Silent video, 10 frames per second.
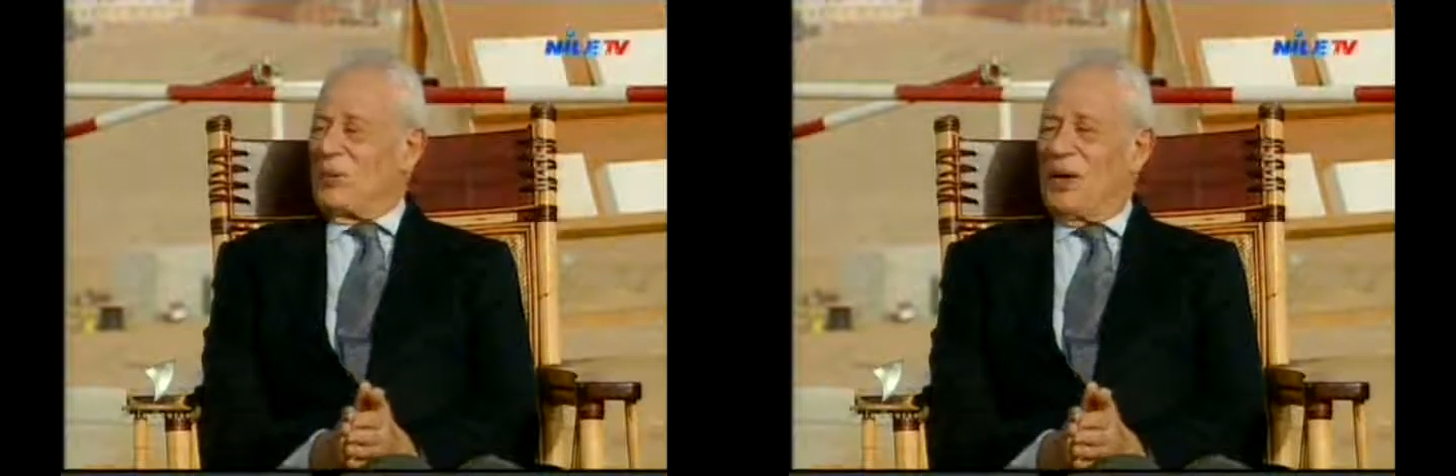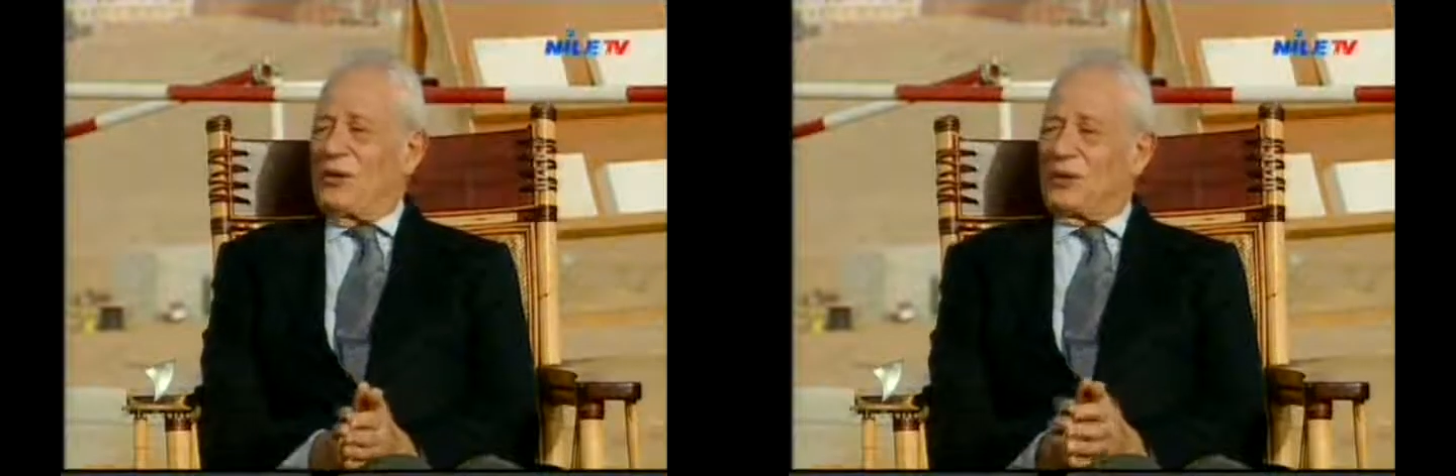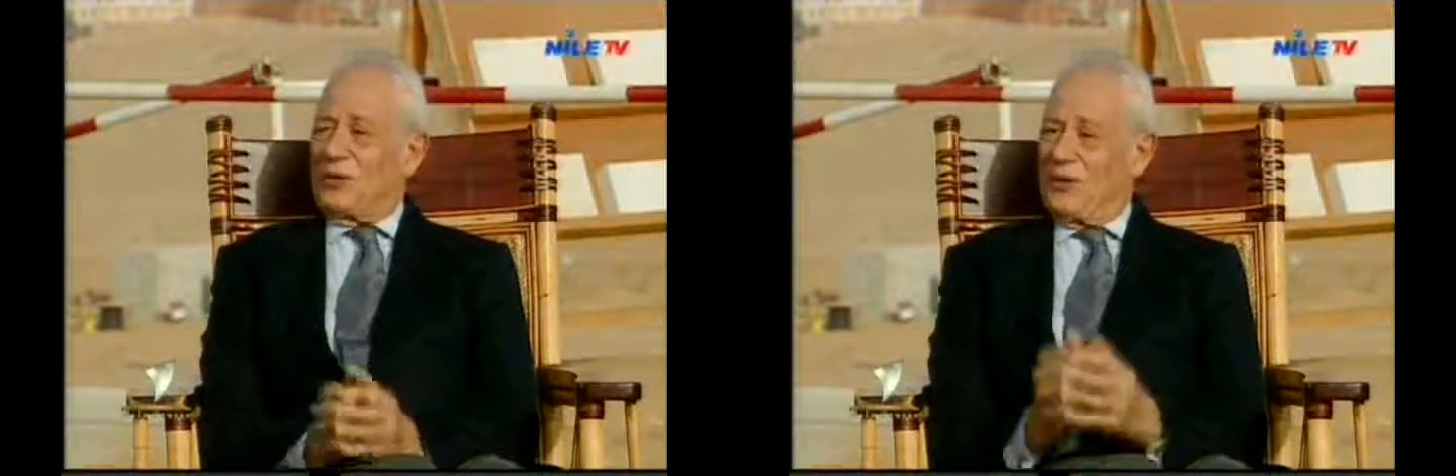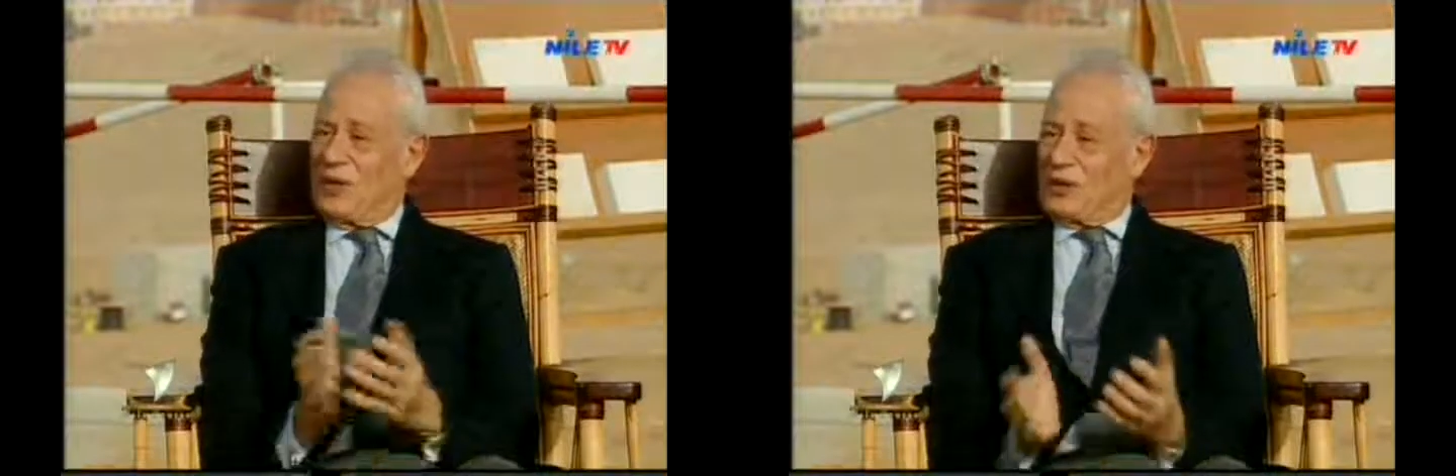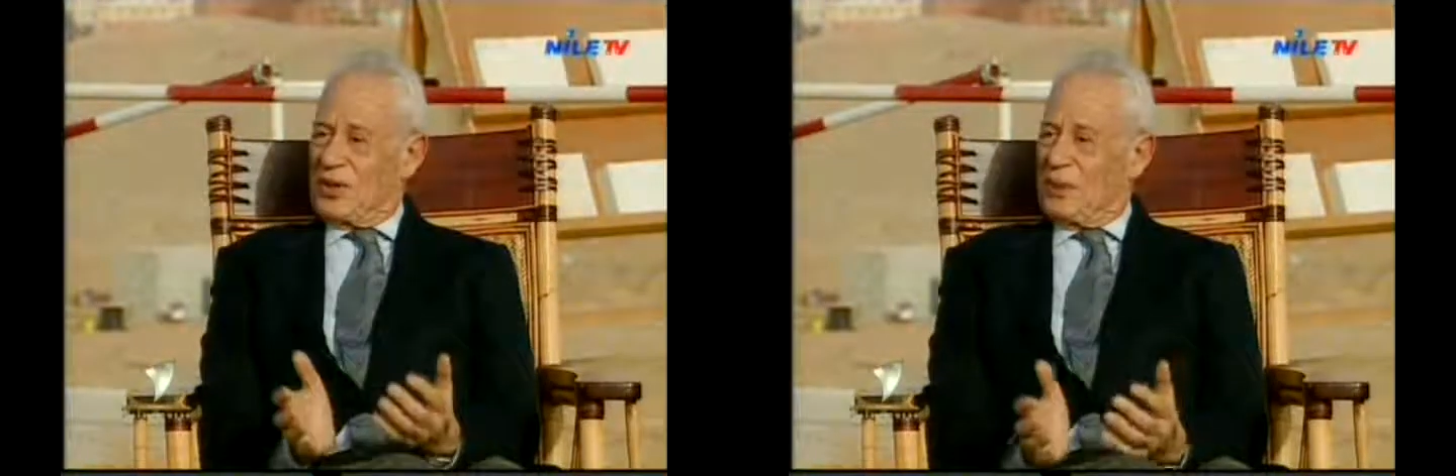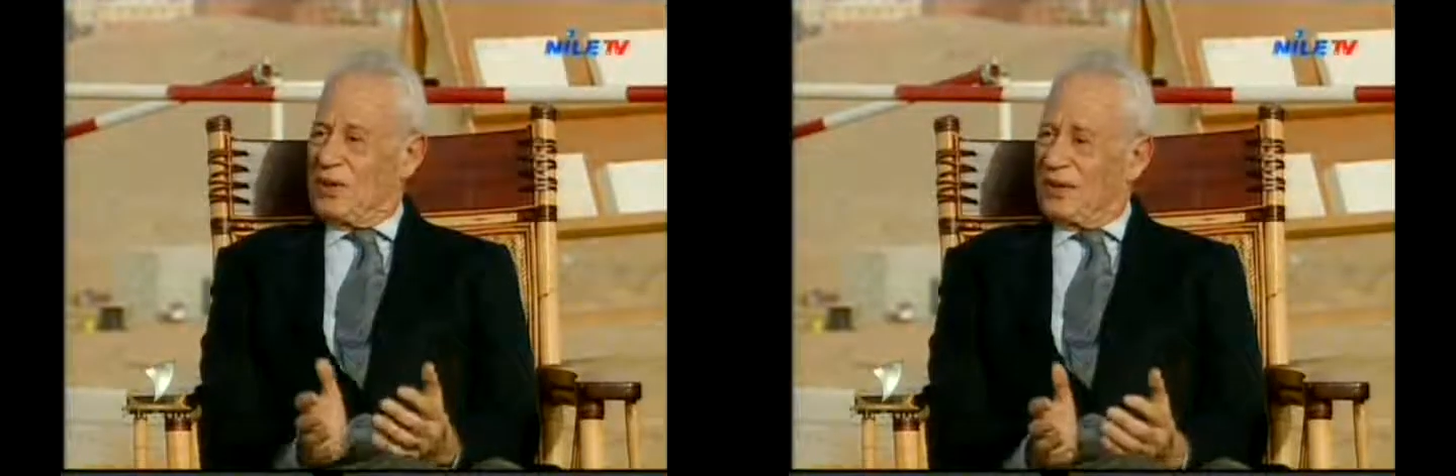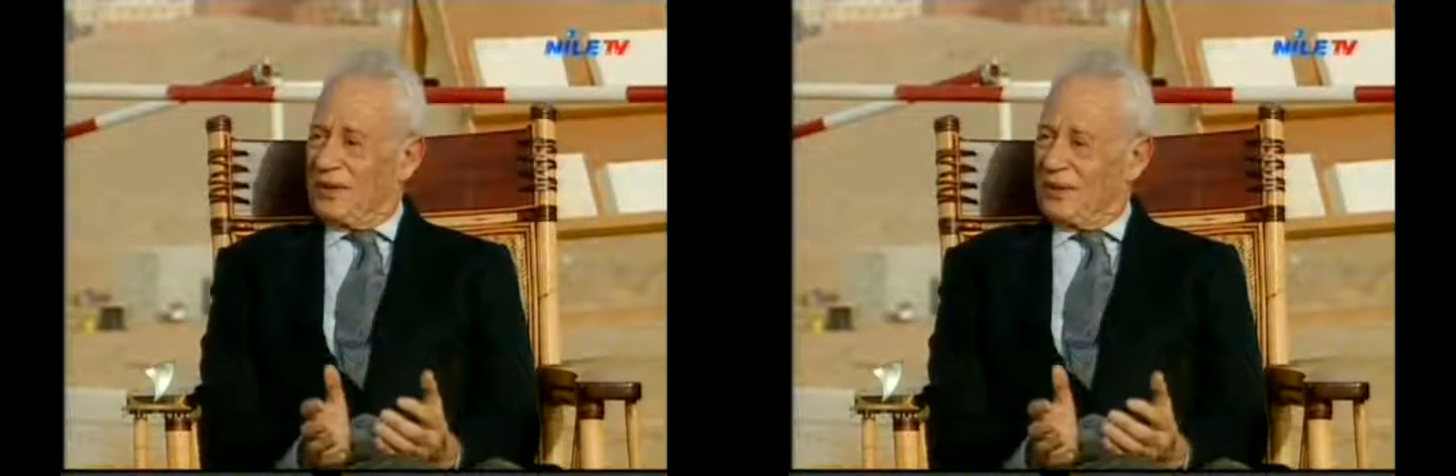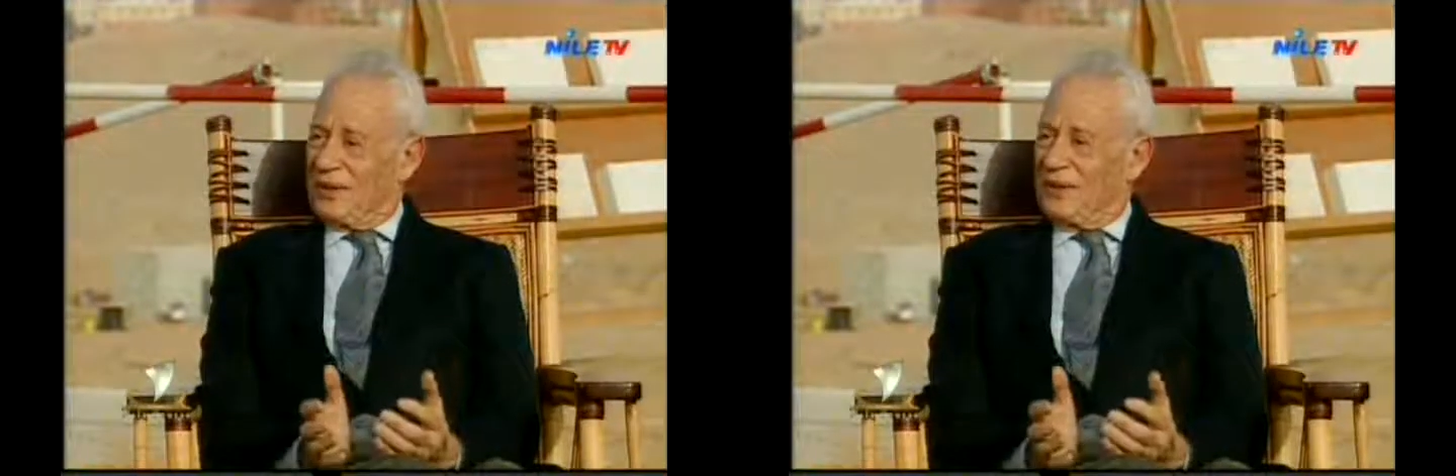Once you finish the
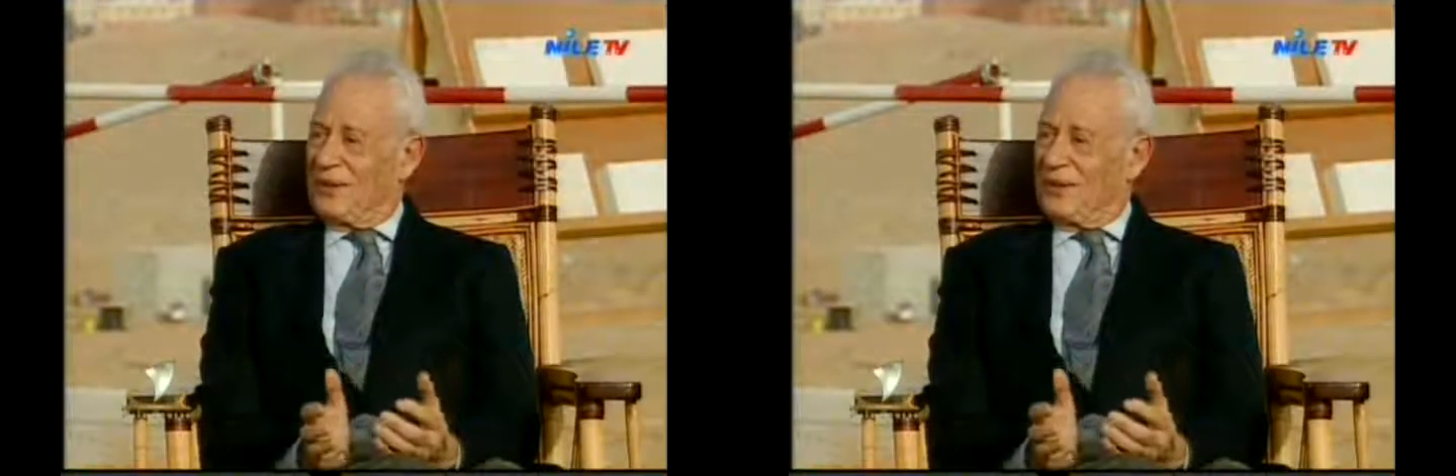building,